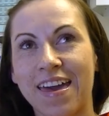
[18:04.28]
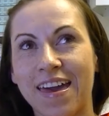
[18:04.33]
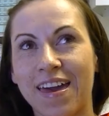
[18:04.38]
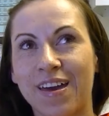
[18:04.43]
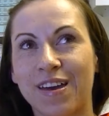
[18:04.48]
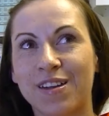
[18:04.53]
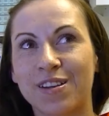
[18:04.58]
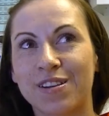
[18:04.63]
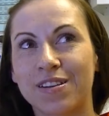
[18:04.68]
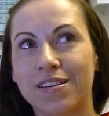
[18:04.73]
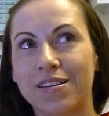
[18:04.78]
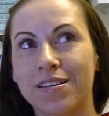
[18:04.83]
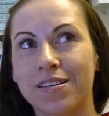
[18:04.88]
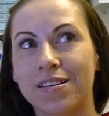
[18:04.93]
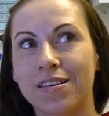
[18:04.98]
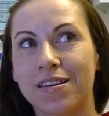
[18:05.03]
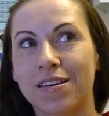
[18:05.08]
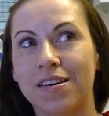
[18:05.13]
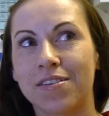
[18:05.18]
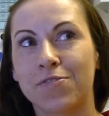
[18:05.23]
And
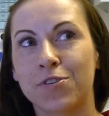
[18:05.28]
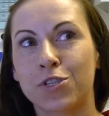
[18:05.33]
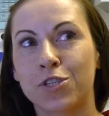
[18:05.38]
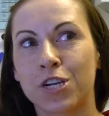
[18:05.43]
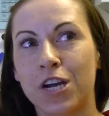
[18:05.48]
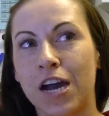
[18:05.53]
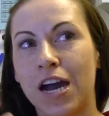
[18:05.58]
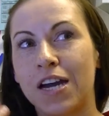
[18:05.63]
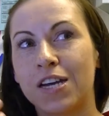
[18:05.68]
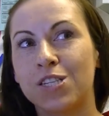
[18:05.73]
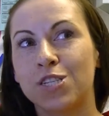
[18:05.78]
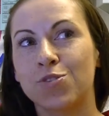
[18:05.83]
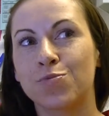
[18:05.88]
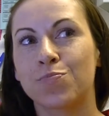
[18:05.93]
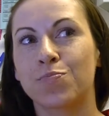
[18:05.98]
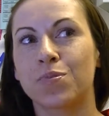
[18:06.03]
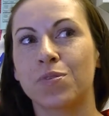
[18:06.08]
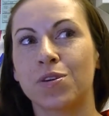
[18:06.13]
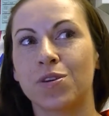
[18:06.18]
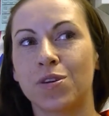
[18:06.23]
if you're trying to
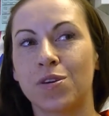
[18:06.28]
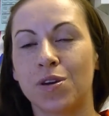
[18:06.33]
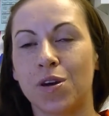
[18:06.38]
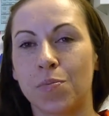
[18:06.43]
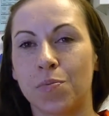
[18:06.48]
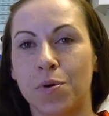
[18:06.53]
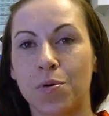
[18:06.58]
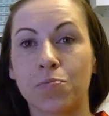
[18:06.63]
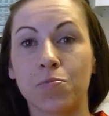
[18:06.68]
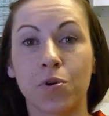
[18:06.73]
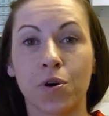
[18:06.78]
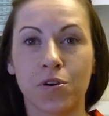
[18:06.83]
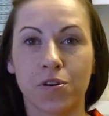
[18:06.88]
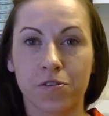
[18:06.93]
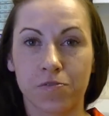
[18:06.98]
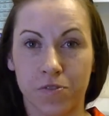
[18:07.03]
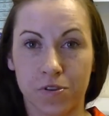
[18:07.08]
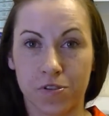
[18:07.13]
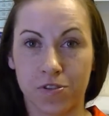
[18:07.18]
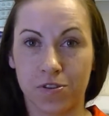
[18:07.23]
be a promoter
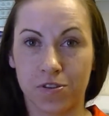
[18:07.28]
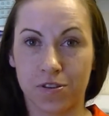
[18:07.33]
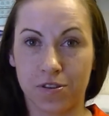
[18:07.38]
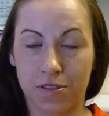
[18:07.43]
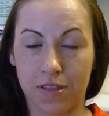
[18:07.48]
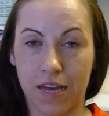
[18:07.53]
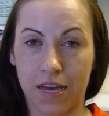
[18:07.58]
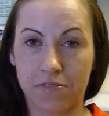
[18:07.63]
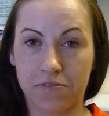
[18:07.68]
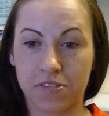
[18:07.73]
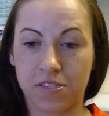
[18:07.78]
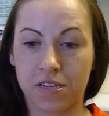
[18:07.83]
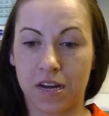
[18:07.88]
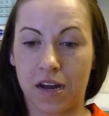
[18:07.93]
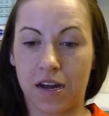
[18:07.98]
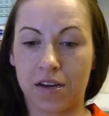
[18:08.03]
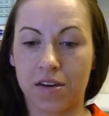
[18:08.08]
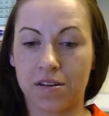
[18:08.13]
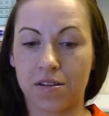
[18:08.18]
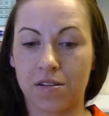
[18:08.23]
of a certain
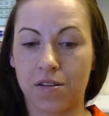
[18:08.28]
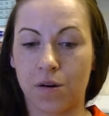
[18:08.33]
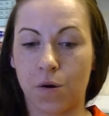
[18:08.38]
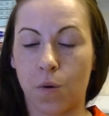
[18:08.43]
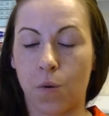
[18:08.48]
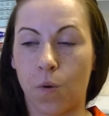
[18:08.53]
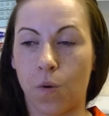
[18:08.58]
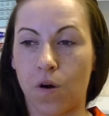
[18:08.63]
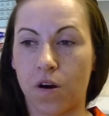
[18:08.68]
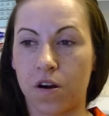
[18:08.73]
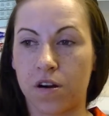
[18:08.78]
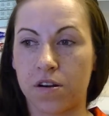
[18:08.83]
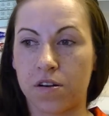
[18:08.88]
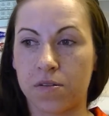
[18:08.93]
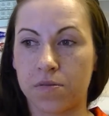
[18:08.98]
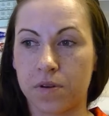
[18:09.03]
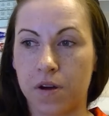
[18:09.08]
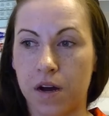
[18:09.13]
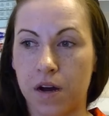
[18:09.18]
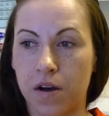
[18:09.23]
lifestyle or,